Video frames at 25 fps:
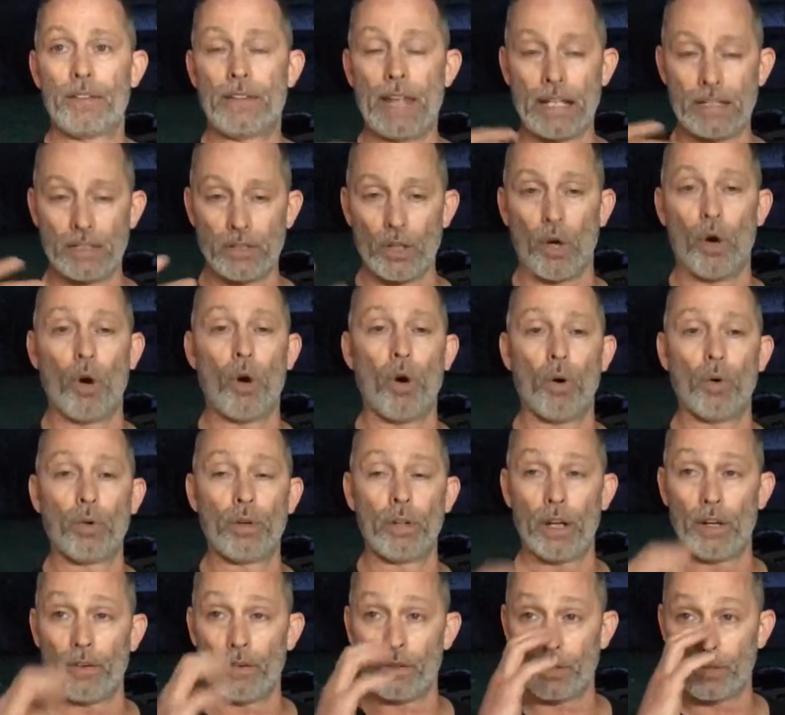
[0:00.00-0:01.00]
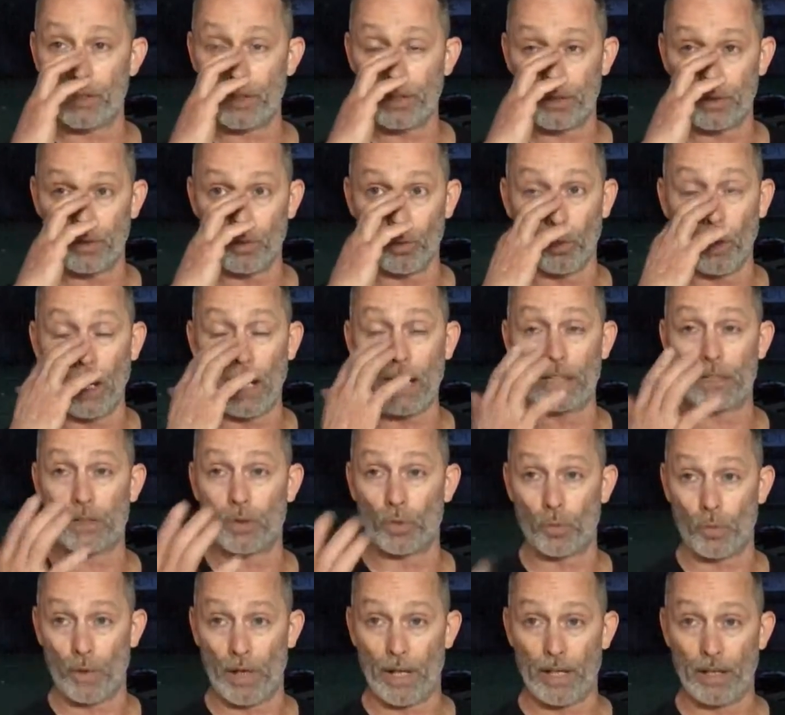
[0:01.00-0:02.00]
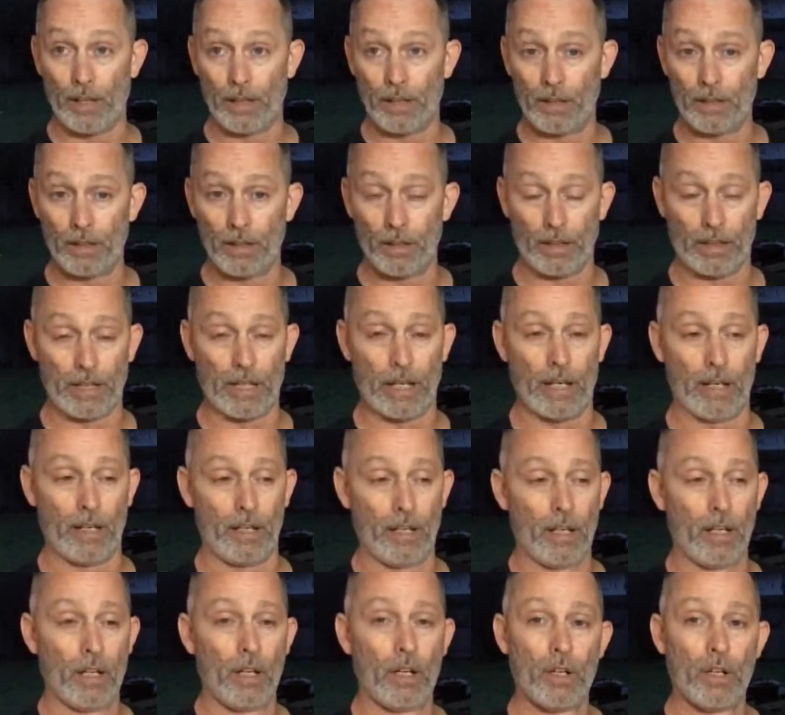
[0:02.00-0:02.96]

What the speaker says: that's a whole nother way to win, okay?